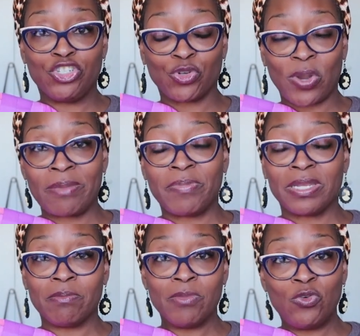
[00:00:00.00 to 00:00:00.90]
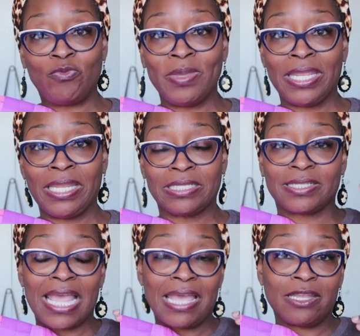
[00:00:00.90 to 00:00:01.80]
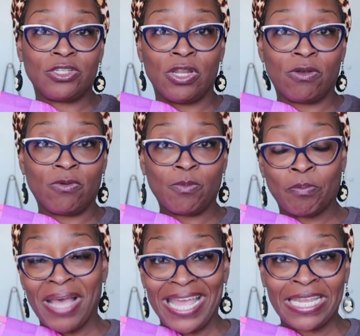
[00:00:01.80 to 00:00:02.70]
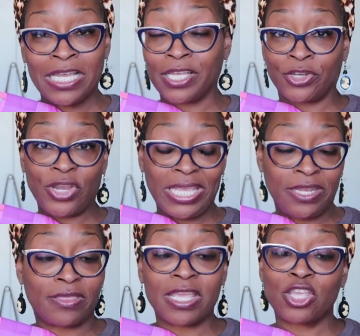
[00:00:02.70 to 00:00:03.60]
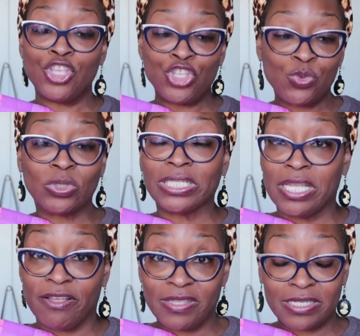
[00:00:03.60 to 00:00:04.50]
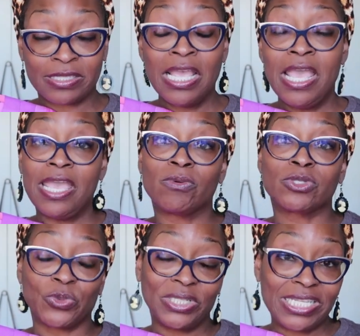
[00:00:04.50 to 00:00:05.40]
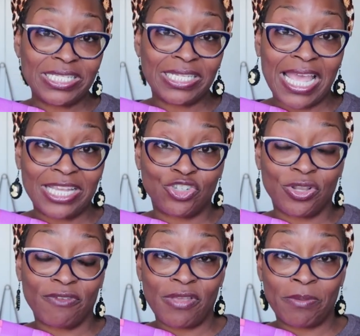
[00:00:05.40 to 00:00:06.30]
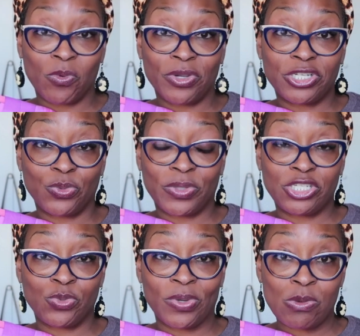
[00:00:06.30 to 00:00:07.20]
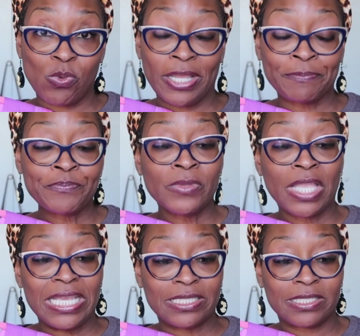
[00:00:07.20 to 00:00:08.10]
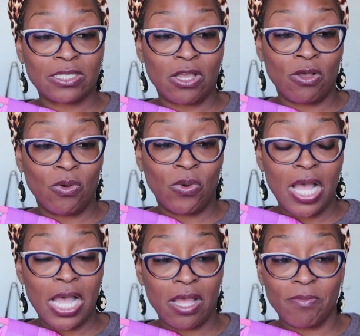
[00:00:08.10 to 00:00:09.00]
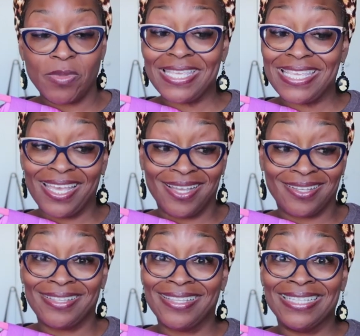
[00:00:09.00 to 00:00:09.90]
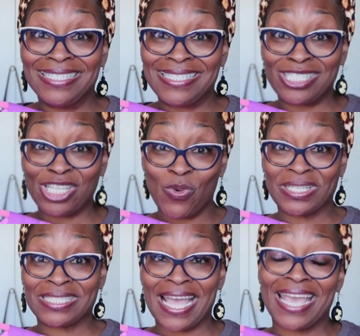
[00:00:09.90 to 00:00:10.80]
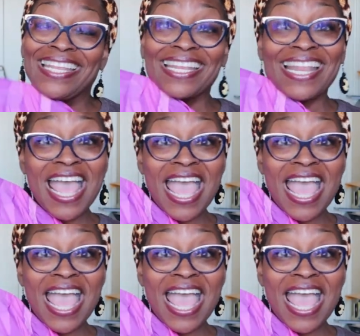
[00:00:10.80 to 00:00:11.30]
drape and the movement, it's not, you know, body hugging or anything, you will love this. It was released last year in February 2021. And so, yeah, so exciting.